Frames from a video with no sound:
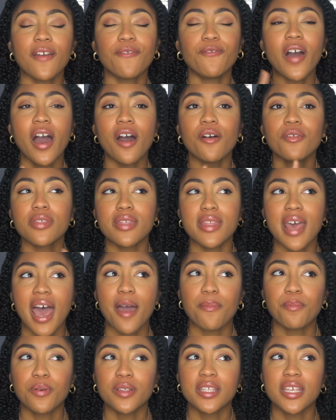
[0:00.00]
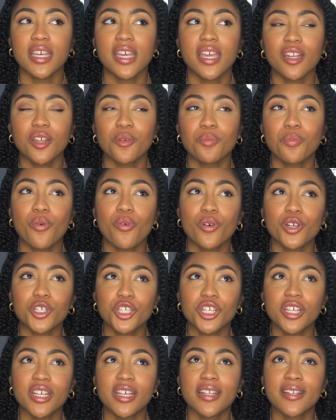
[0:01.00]
I found that particular
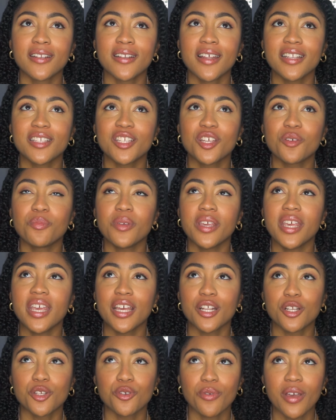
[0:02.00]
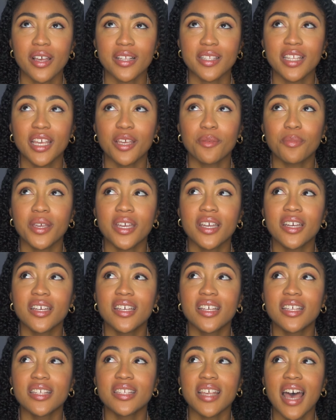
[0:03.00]
portion to be interesting
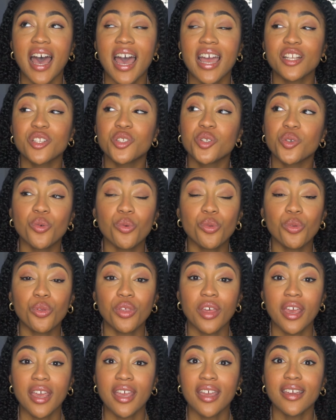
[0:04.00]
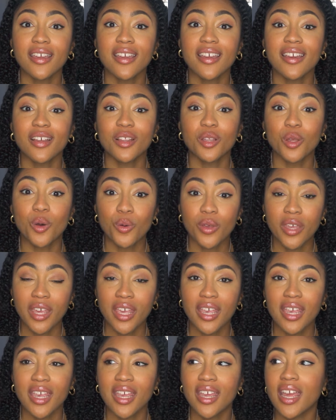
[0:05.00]
because I do think,
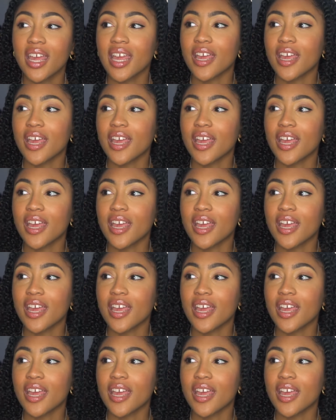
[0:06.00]
low-key,